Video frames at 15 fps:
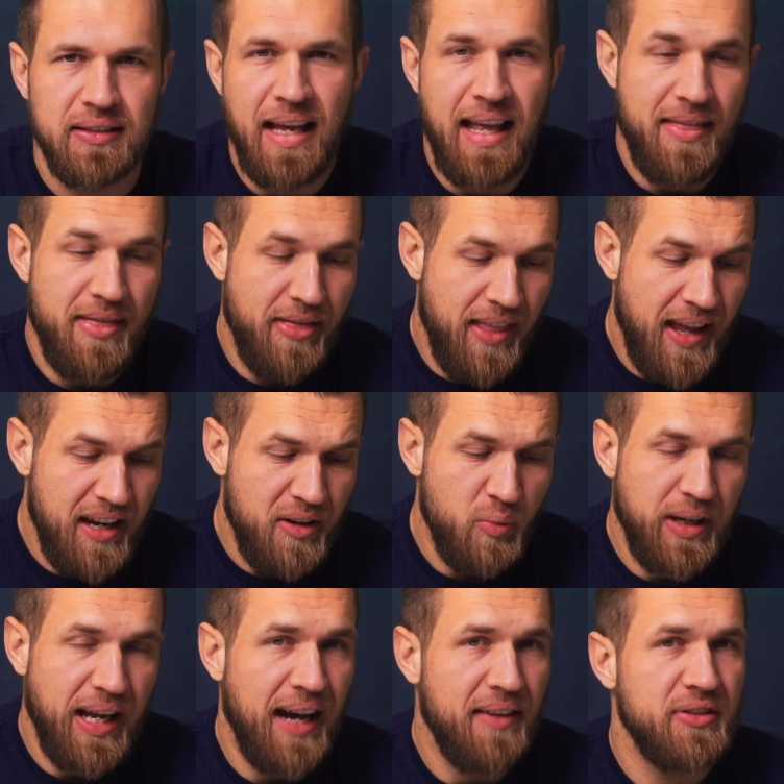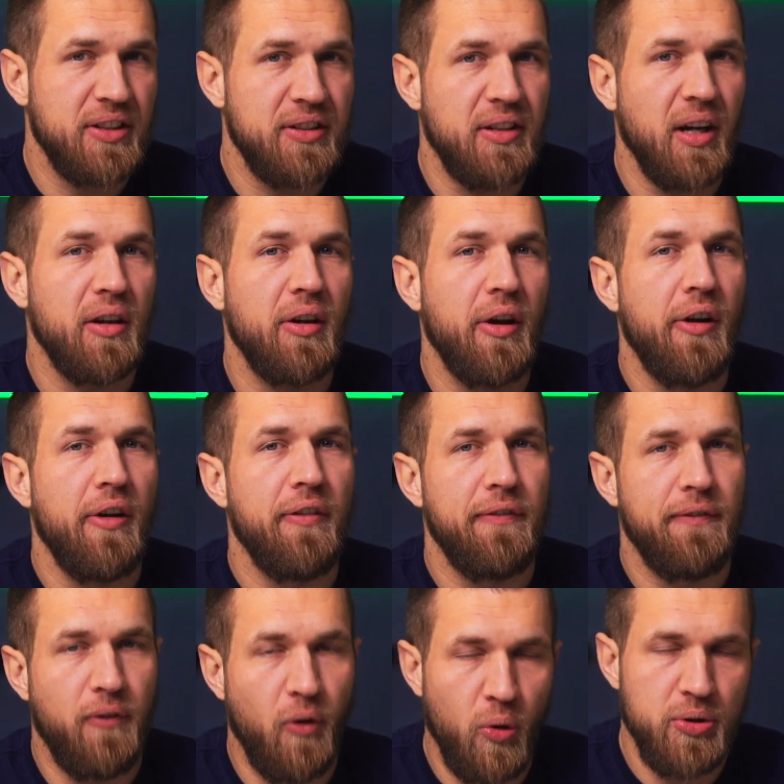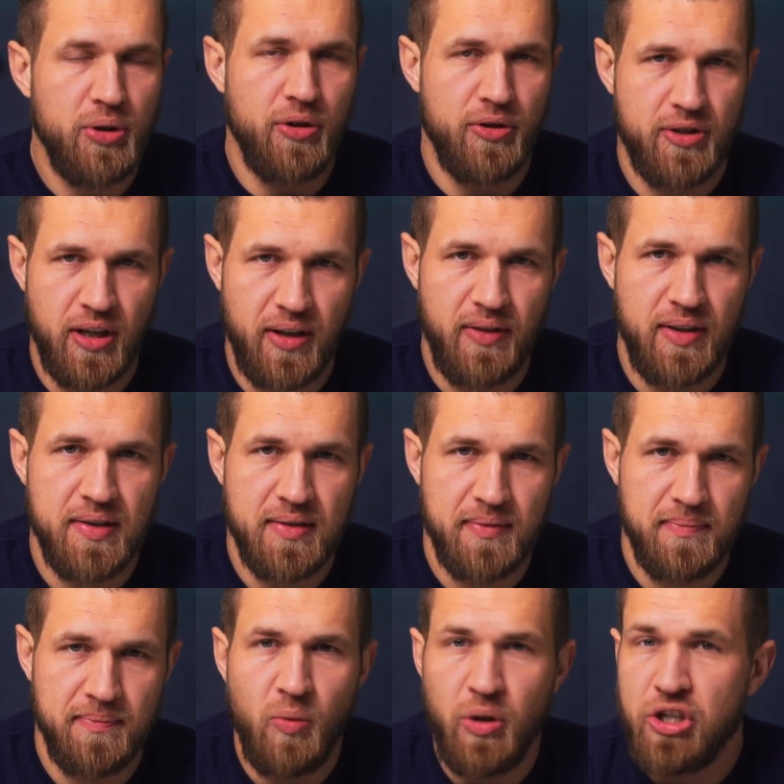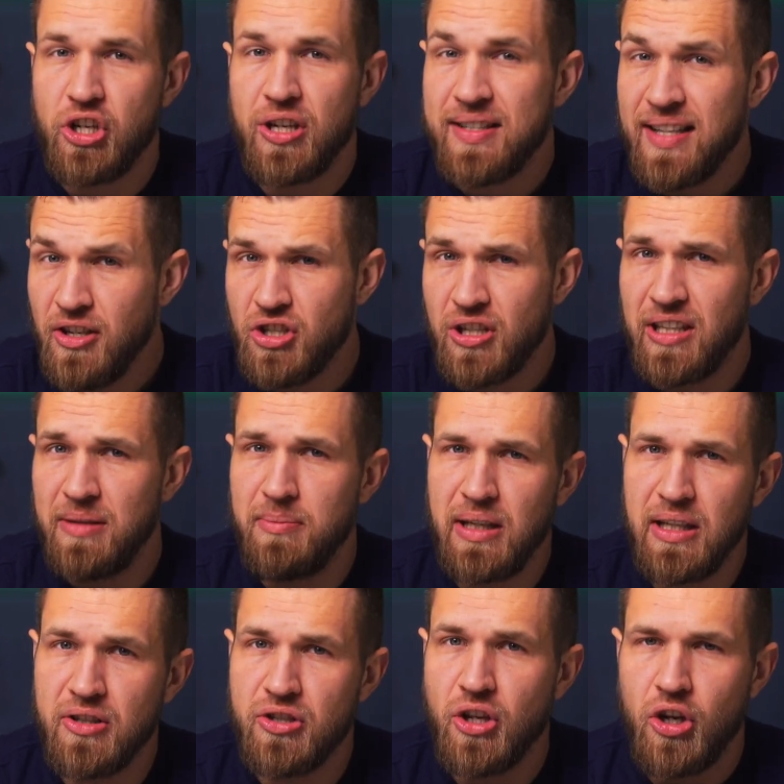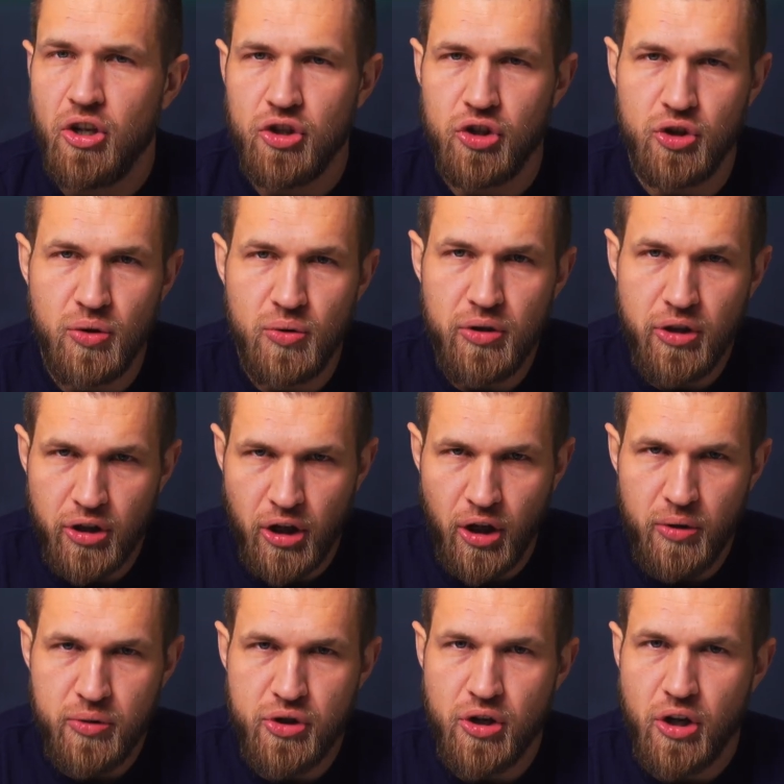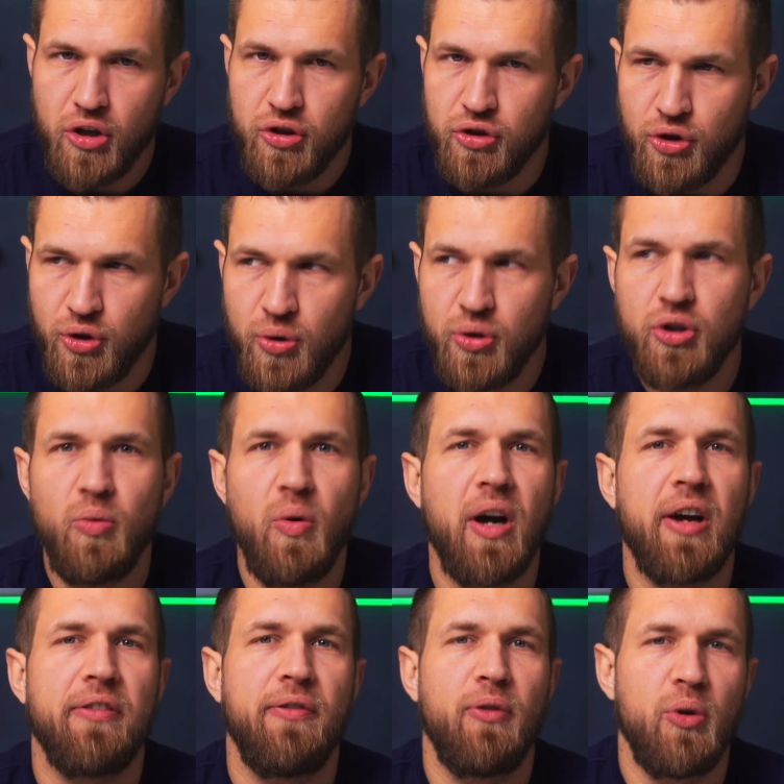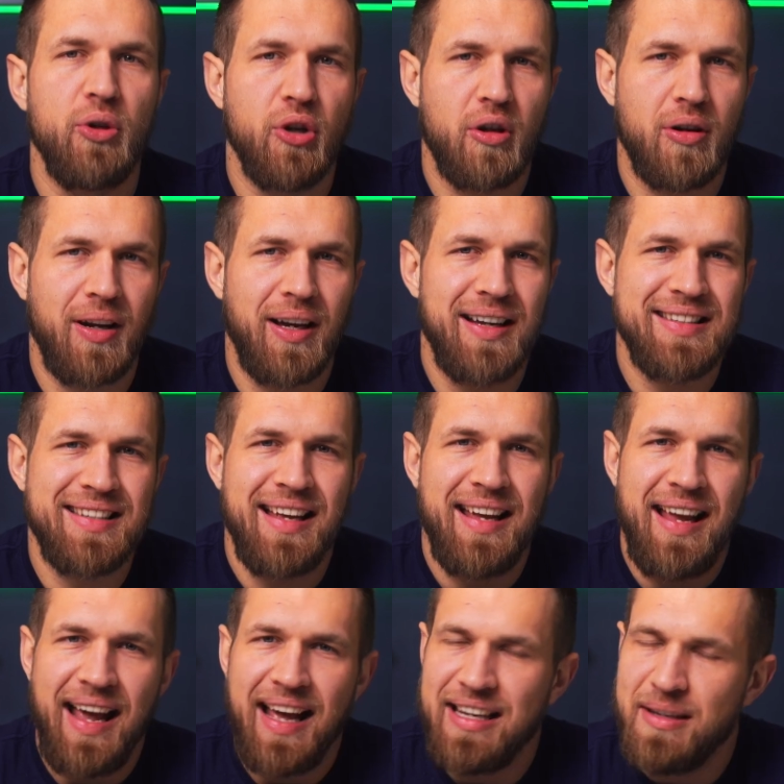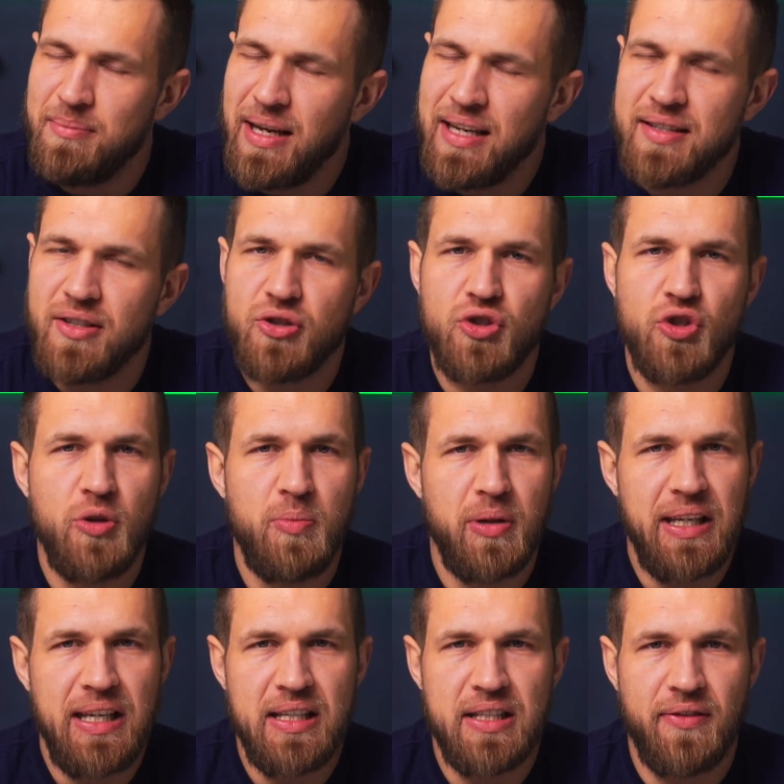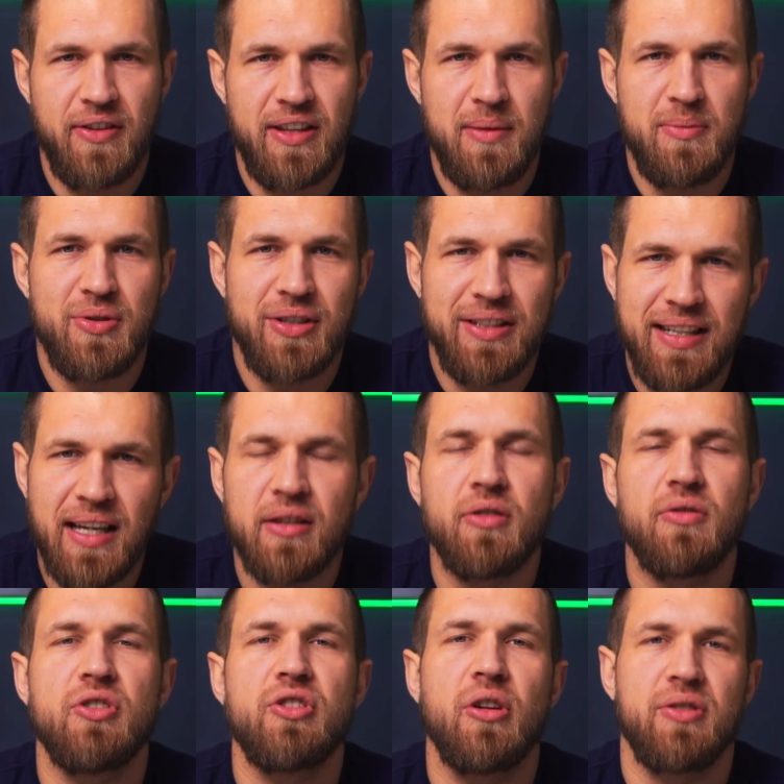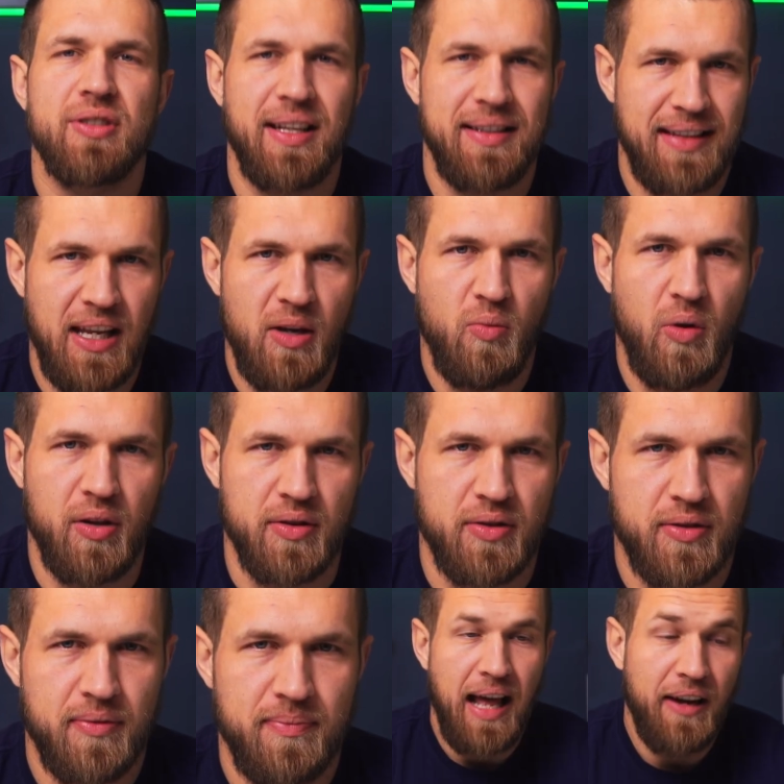And then we have the done for you service, which essentially means you, the coach, do the work for your client, and it makes it super easy for them to get the results that they want.